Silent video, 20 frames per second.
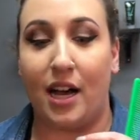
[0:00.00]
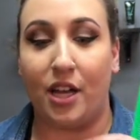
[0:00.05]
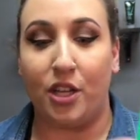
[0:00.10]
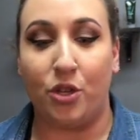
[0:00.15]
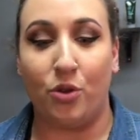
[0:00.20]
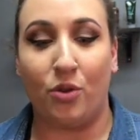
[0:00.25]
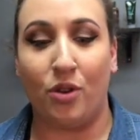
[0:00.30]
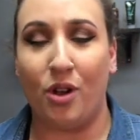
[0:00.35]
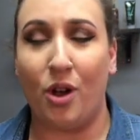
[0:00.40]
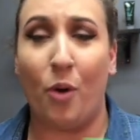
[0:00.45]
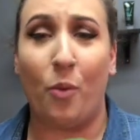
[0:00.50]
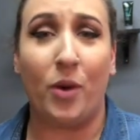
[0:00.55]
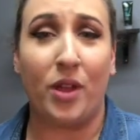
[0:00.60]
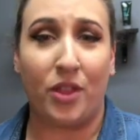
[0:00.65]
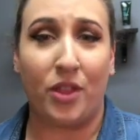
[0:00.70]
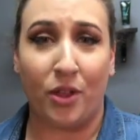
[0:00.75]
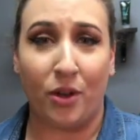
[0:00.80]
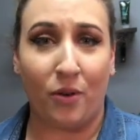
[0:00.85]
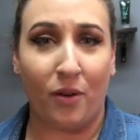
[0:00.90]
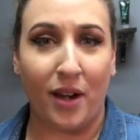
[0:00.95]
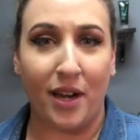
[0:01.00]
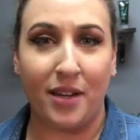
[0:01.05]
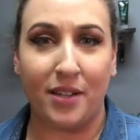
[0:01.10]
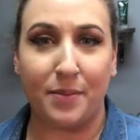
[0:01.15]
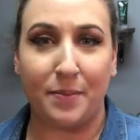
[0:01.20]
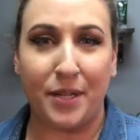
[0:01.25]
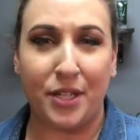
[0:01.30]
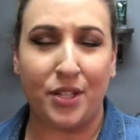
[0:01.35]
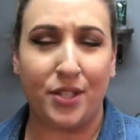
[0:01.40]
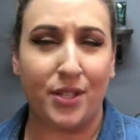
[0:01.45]
you can go with the grain as
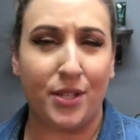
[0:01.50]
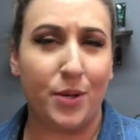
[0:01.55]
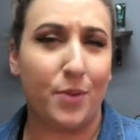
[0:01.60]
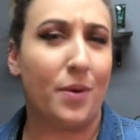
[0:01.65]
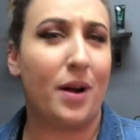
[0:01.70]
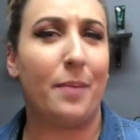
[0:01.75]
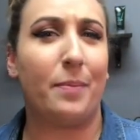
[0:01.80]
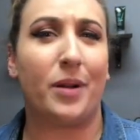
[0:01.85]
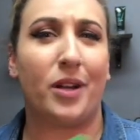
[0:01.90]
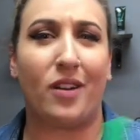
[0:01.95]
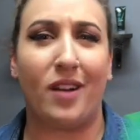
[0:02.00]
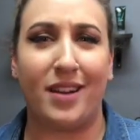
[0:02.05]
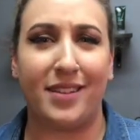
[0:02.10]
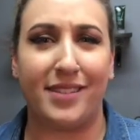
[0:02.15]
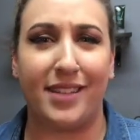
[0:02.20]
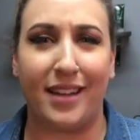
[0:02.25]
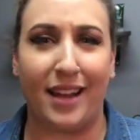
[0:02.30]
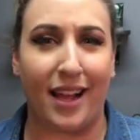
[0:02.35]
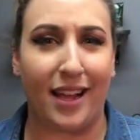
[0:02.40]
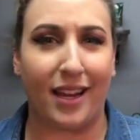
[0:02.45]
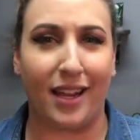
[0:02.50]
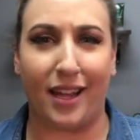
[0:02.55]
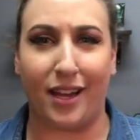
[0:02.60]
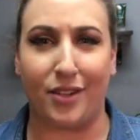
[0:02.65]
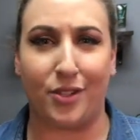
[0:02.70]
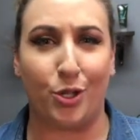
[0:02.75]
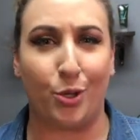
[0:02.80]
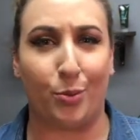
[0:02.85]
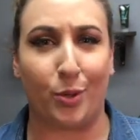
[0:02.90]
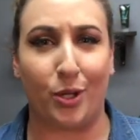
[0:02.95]
much as you want, but you're honestly not gonna get a
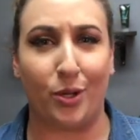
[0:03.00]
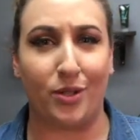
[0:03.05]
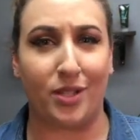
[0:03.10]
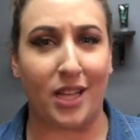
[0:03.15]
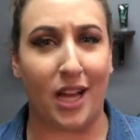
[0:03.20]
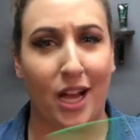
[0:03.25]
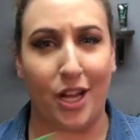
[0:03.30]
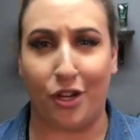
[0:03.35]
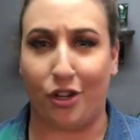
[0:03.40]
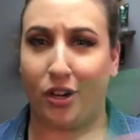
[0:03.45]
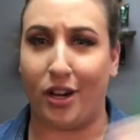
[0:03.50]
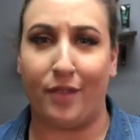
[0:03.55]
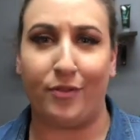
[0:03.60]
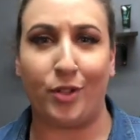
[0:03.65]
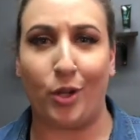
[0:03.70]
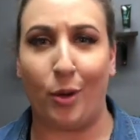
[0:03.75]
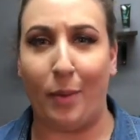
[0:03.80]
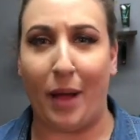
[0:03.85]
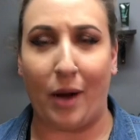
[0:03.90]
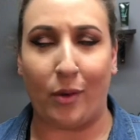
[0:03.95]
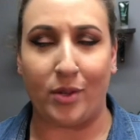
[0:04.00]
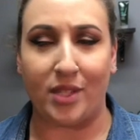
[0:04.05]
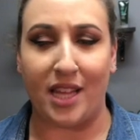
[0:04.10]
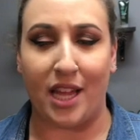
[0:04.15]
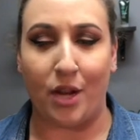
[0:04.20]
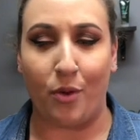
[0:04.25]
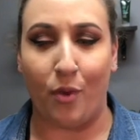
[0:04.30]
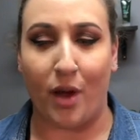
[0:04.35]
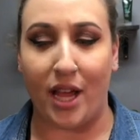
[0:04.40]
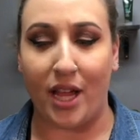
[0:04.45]
super close cut and you're gonna have to go backwards
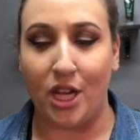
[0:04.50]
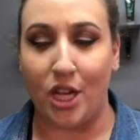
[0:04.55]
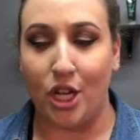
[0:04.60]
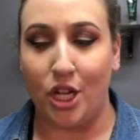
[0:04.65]
anyway.